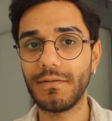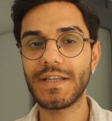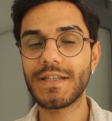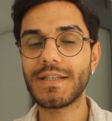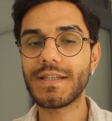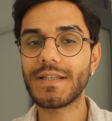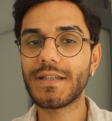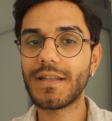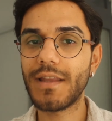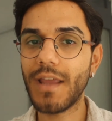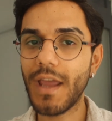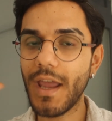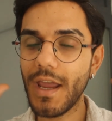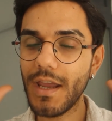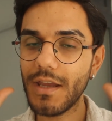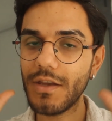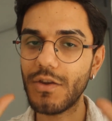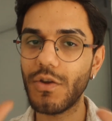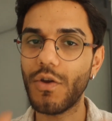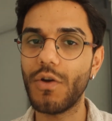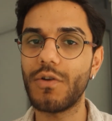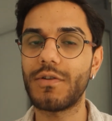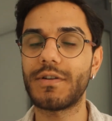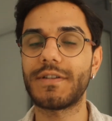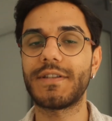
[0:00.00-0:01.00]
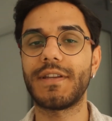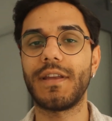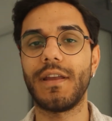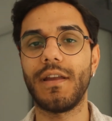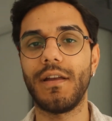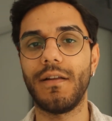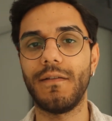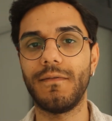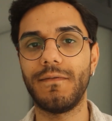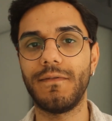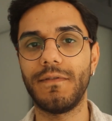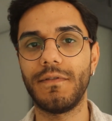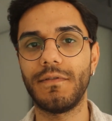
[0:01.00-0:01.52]
Stay
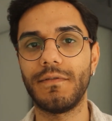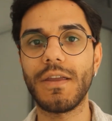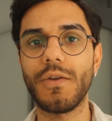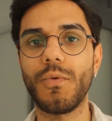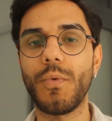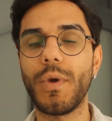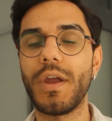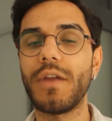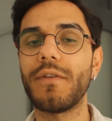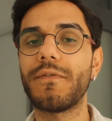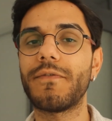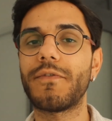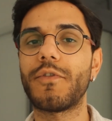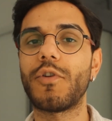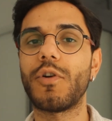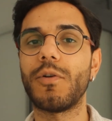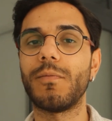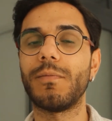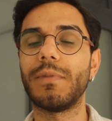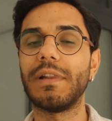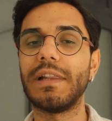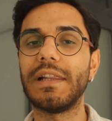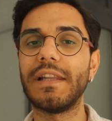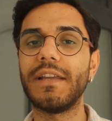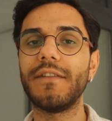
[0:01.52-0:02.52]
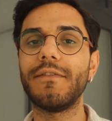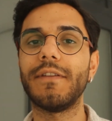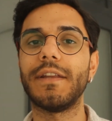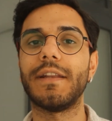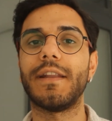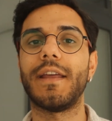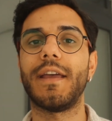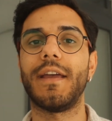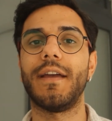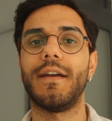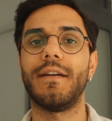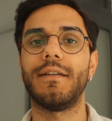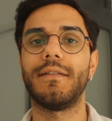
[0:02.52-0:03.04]
yourself away from living
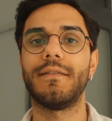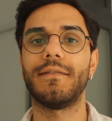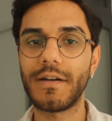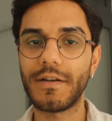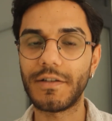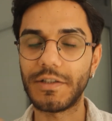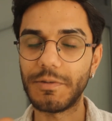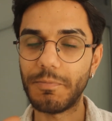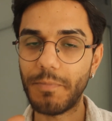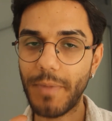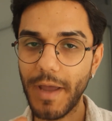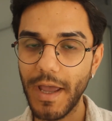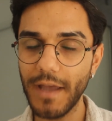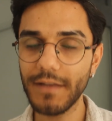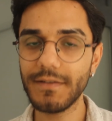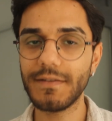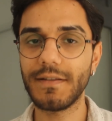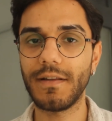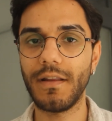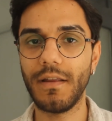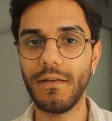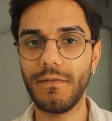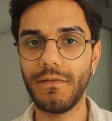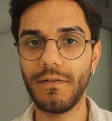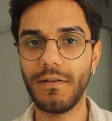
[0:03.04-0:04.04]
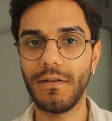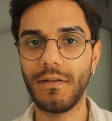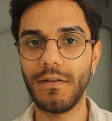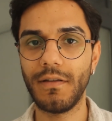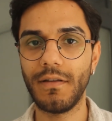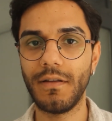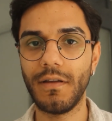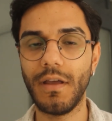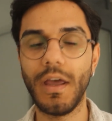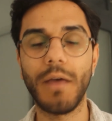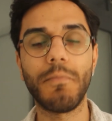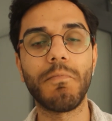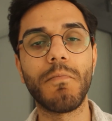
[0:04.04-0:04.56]
a repetitive
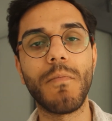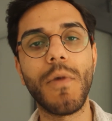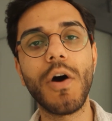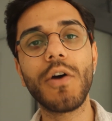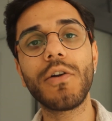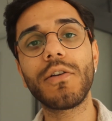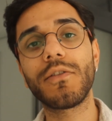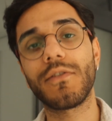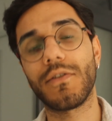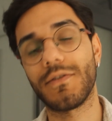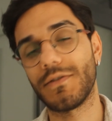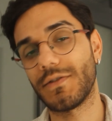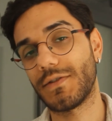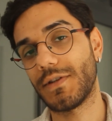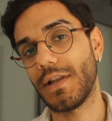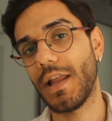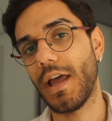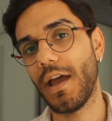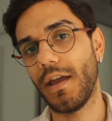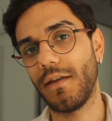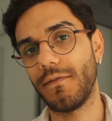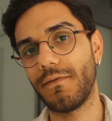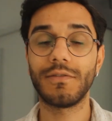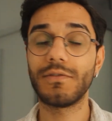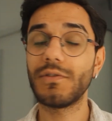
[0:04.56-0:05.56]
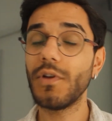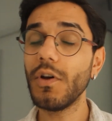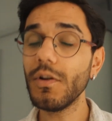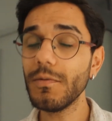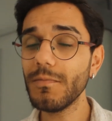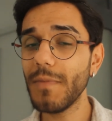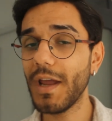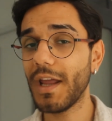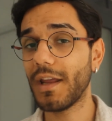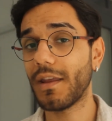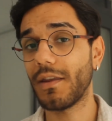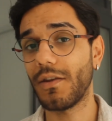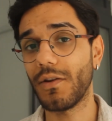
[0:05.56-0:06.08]
a marathon's life. Don't
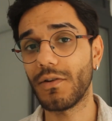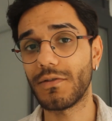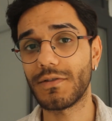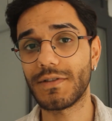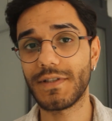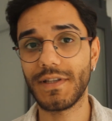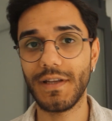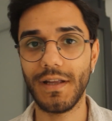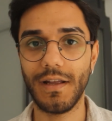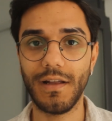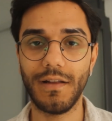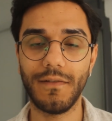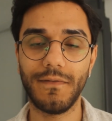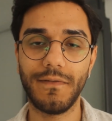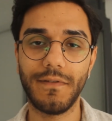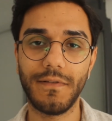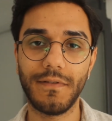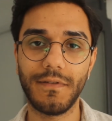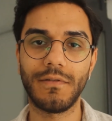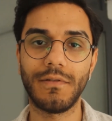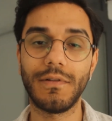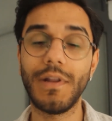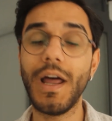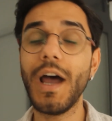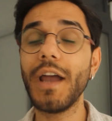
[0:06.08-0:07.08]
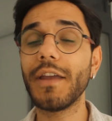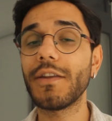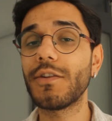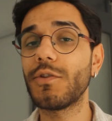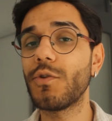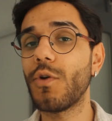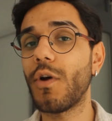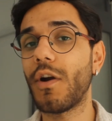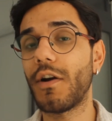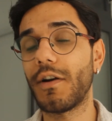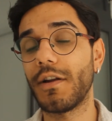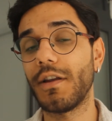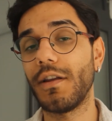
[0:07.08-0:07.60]
make yourself like
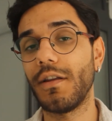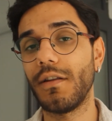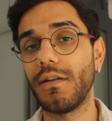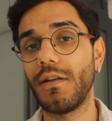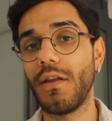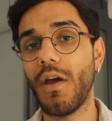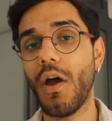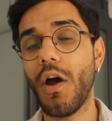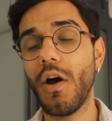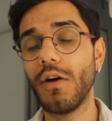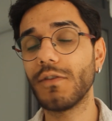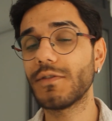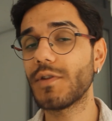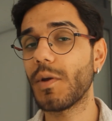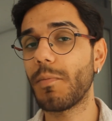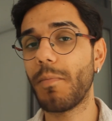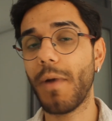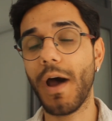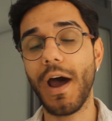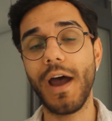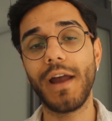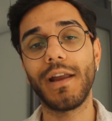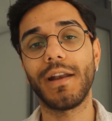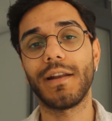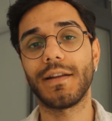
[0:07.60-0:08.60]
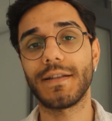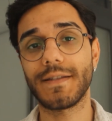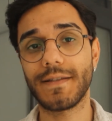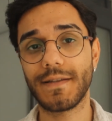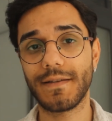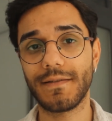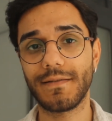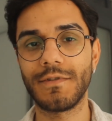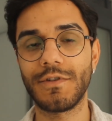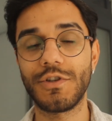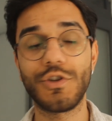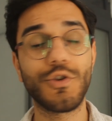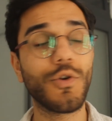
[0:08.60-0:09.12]
you are in
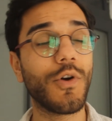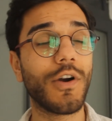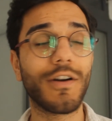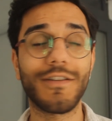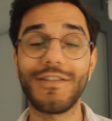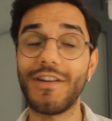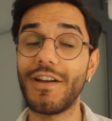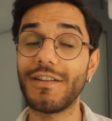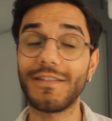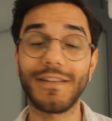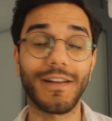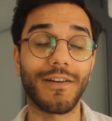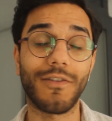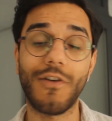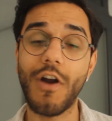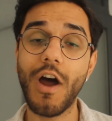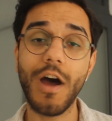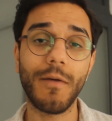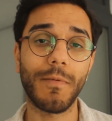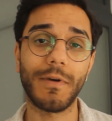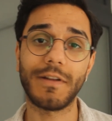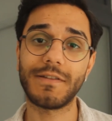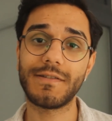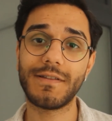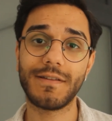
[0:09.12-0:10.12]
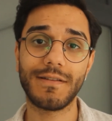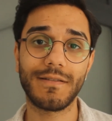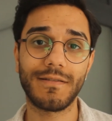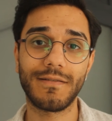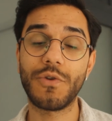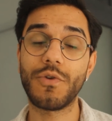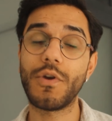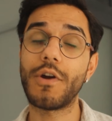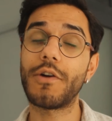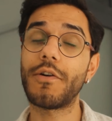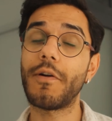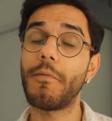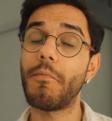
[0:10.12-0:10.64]
autopilot. You are not a robot.
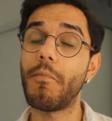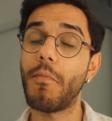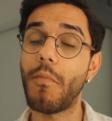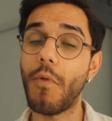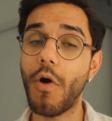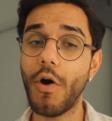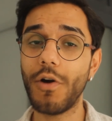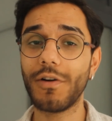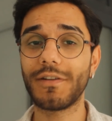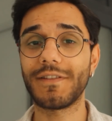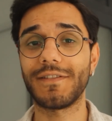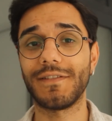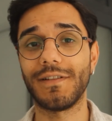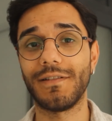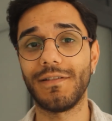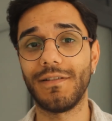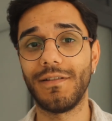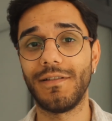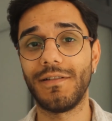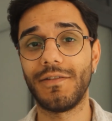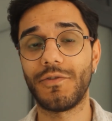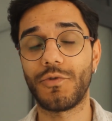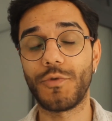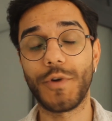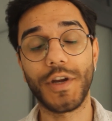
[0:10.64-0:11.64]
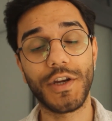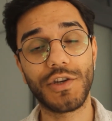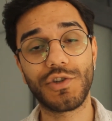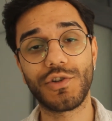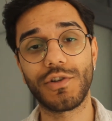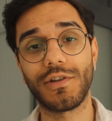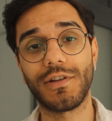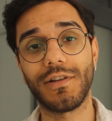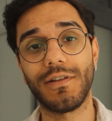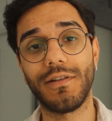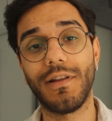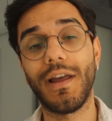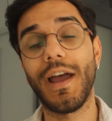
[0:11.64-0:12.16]
You are a mortal,
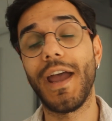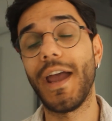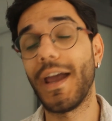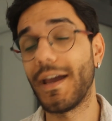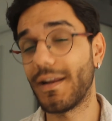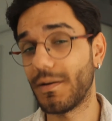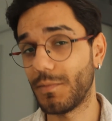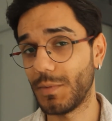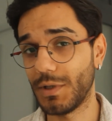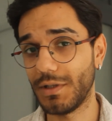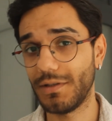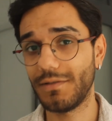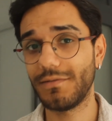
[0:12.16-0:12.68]
rational animal.